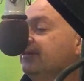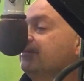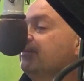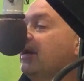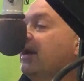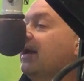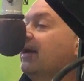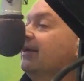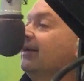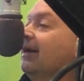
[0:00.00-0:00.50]

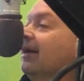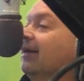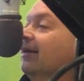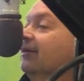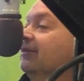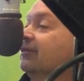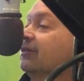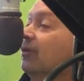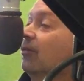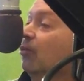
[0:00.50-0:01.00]
man
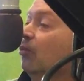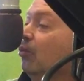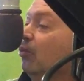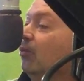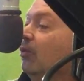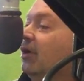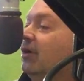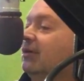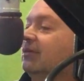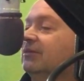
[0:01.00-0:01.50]
has.
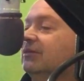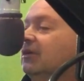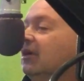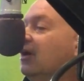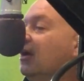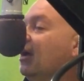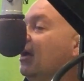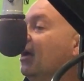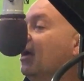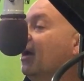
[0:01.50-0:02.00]

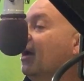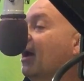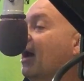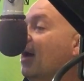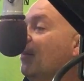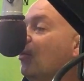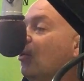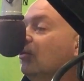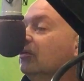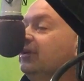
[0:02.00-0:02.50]

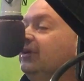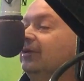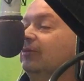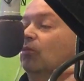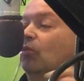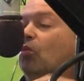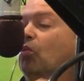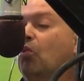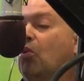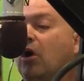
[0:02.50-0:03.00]
I'm
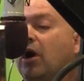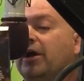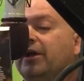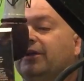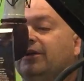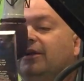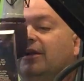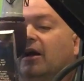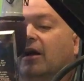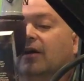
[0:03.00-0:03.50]
holding
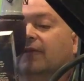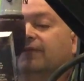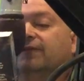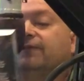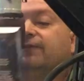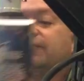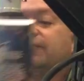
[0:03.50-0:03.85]
one of